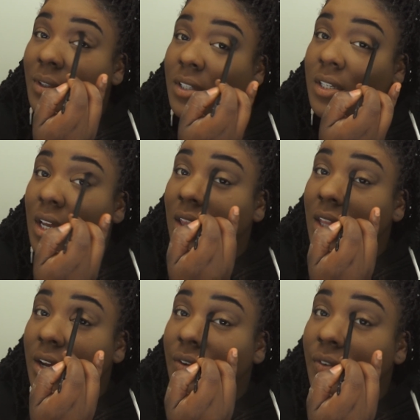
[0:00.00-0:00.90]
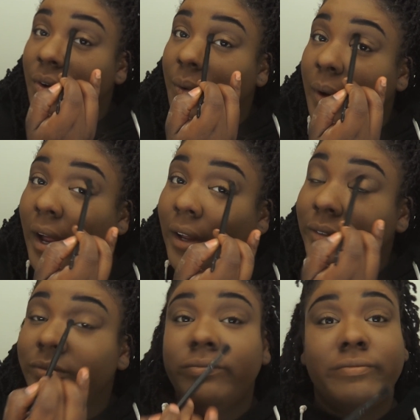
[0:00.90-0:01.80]
stayed there for a
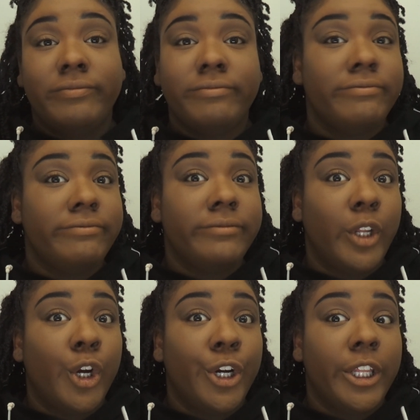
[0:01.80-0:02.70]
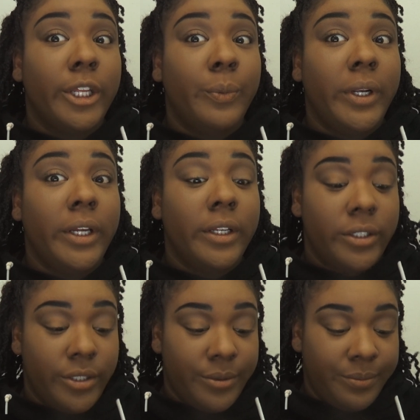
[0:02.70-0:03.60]
while, longer than we
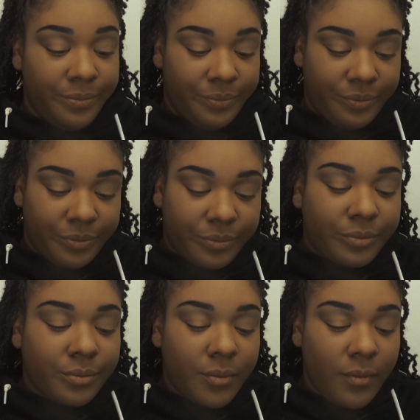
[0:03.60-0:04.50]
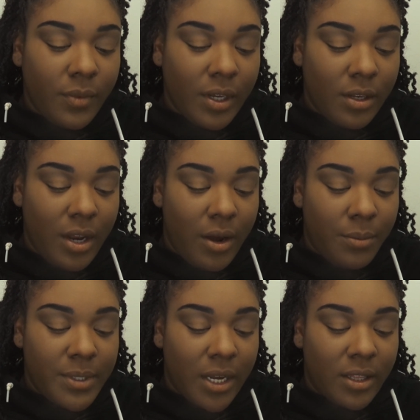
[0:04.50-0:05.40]
needed to. Now
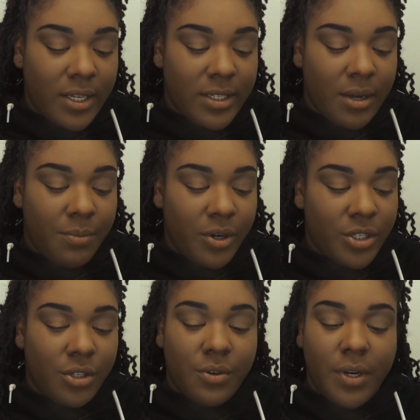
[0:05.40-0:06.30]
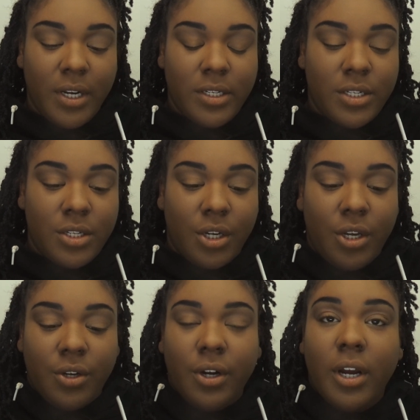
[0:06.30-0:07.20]
I'm taking that same brush and going into
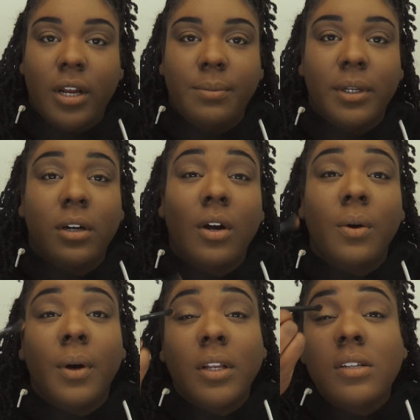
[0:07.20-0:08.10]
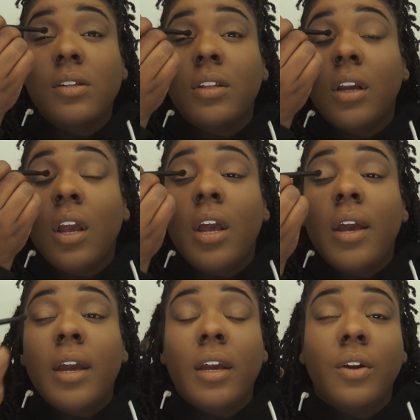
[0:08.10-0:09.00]
Secure, and I'm going to go into the
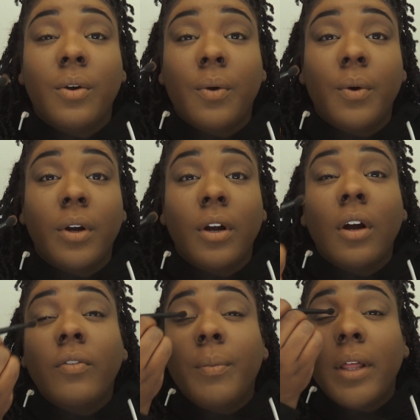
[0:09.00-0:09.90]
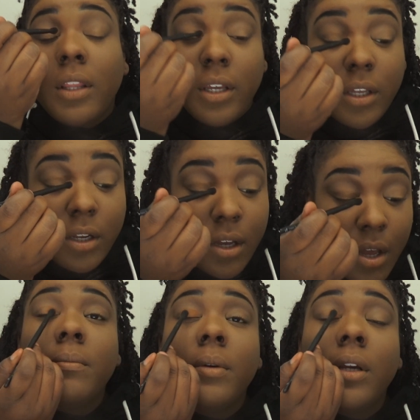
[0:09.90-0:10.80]
inner corner of my lid.
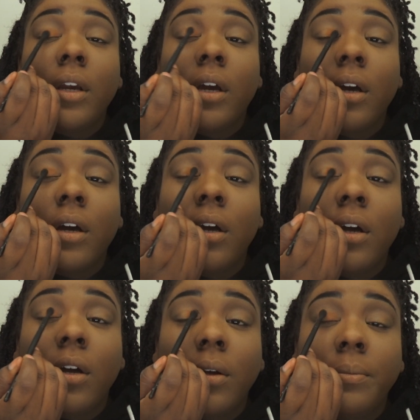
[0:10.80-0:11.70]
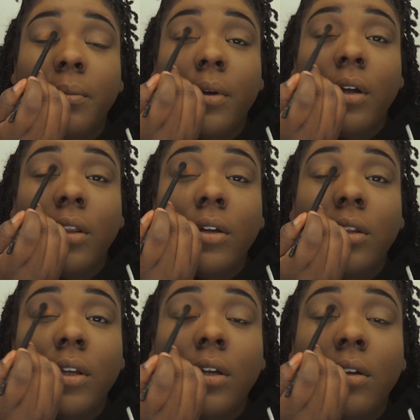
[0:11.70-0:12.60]
But yeah, other
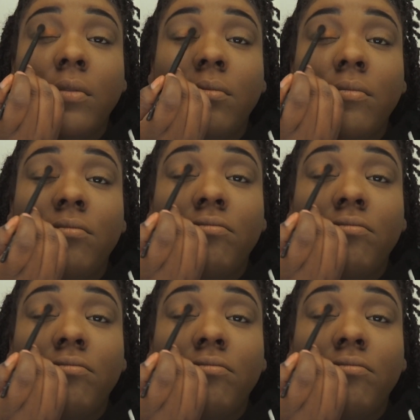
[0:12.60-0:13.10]
than